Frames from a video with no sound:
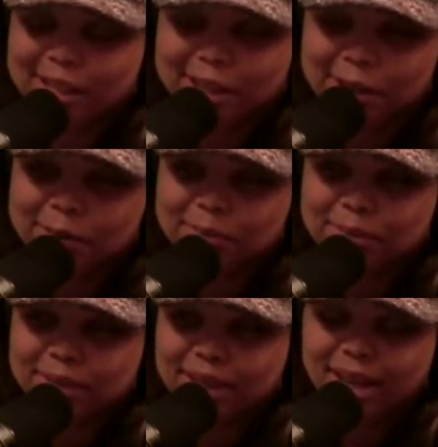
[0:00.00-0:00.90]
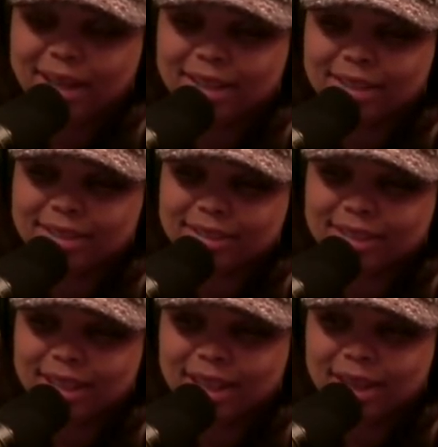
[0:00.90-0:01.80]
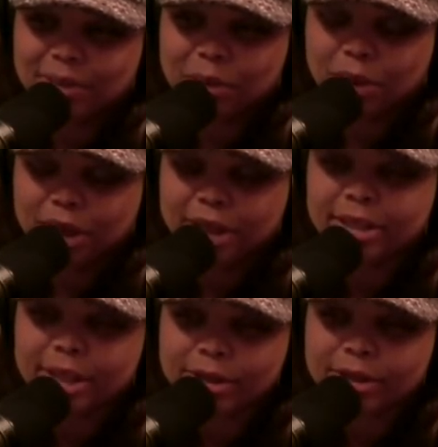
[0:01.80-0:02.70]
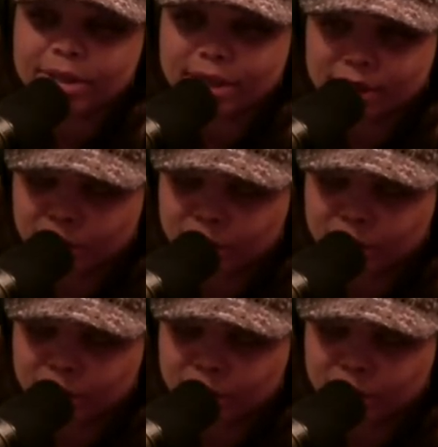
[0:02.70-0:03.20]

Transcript: Um, uh, It, there's a sense of